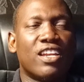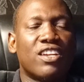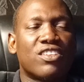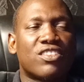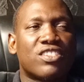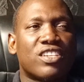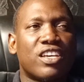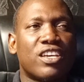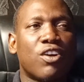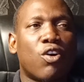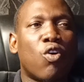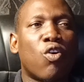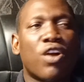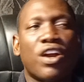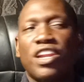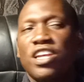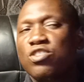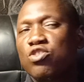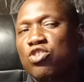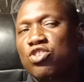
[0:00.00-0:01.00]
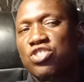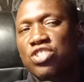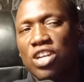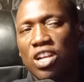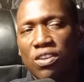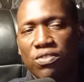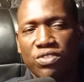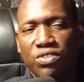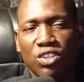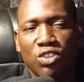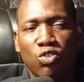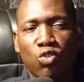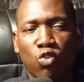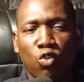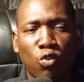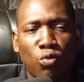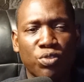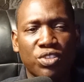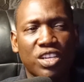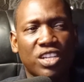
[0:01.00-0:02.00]
say, organize yourselves in
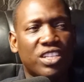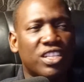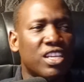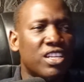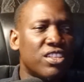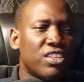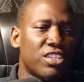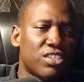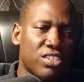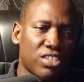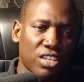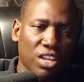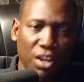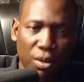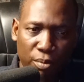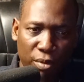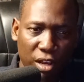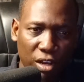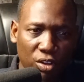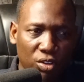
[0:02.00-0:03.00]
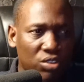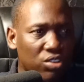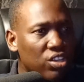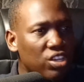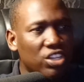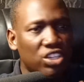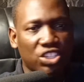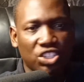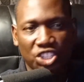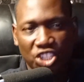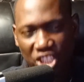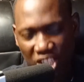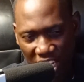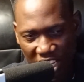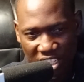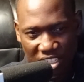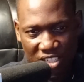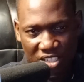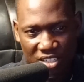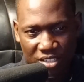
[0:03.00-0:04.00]
groups and then this 3 million share
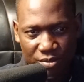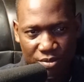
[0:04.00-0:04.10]
it.